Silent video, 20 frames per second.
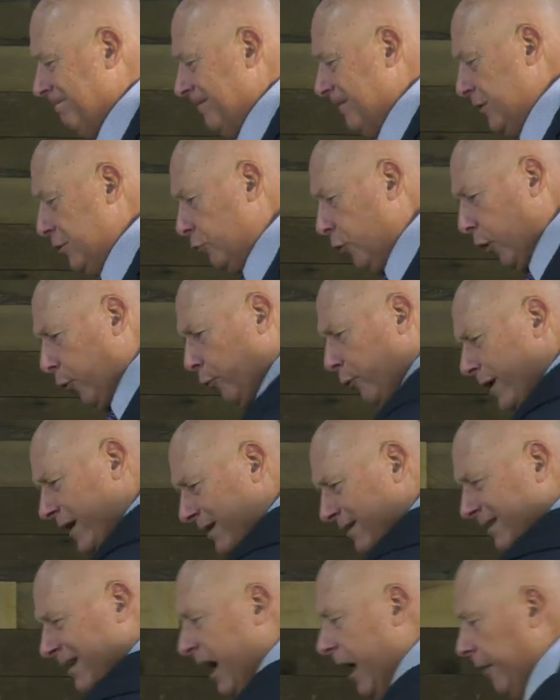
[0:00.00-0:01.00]
you are
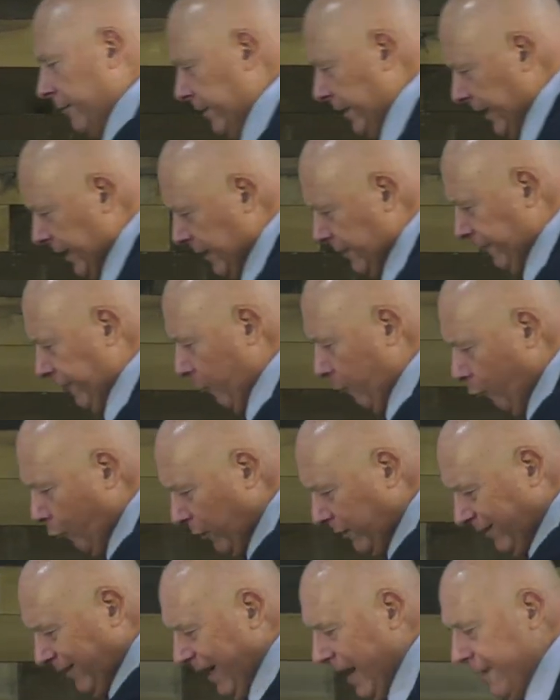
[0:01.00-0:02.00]
reincarnated from
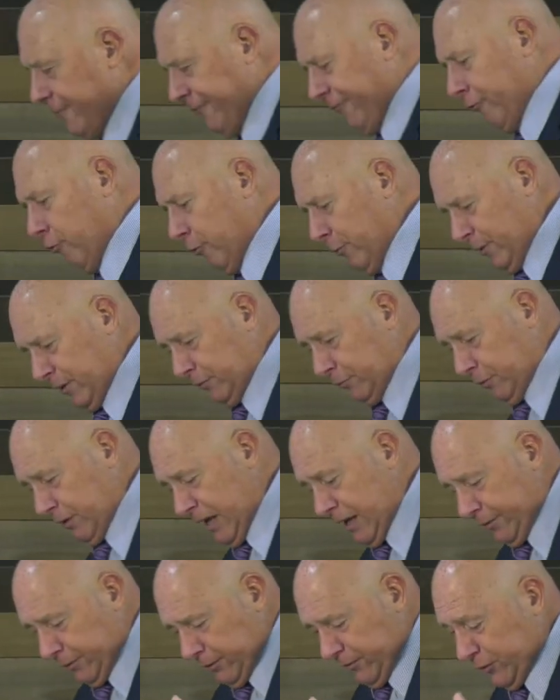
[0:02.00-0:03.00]
one life form into
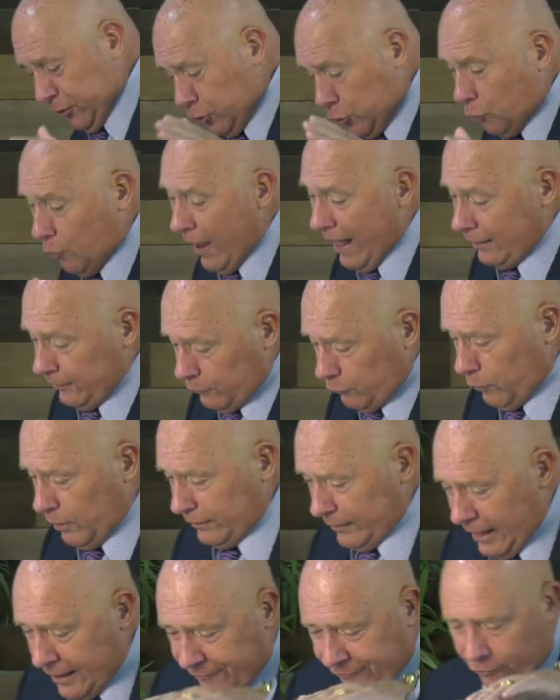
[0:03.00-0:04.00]
another, and if you do well in
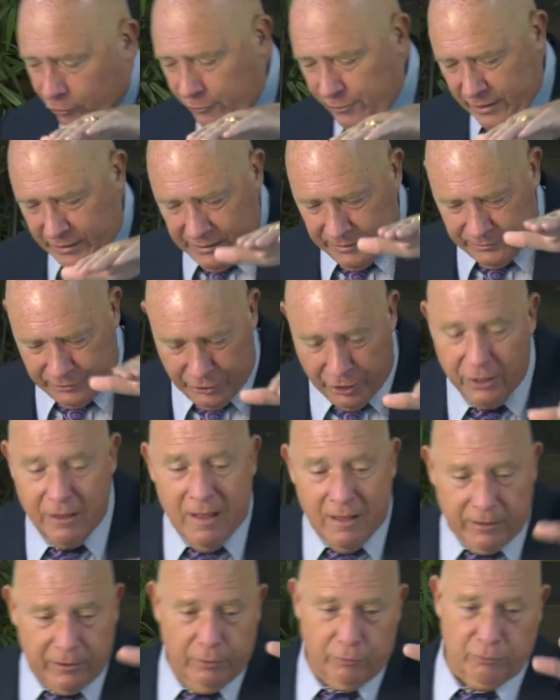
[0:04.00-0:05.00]
one life form, you get to
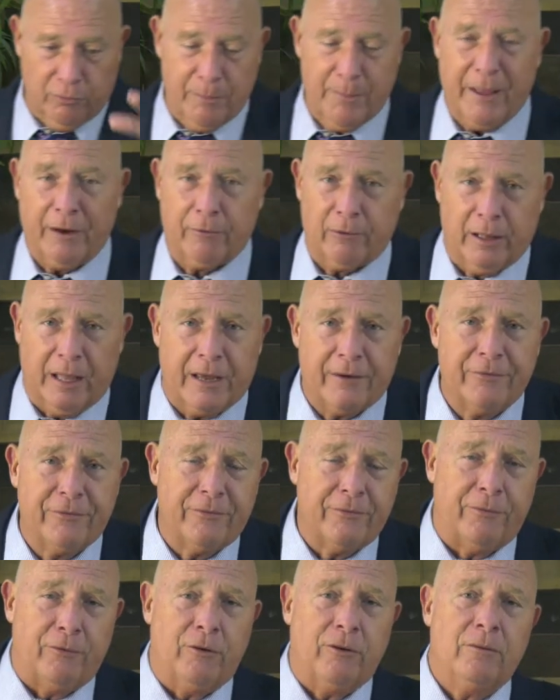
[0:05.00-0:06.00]
go to a better
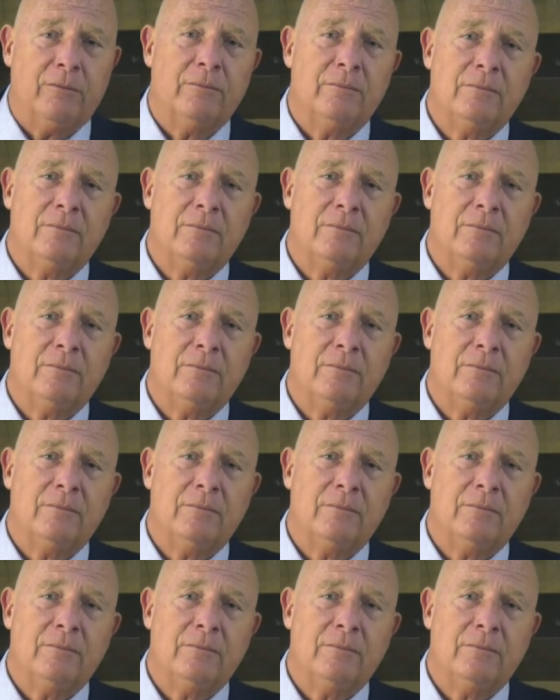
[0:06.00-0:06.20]
life form.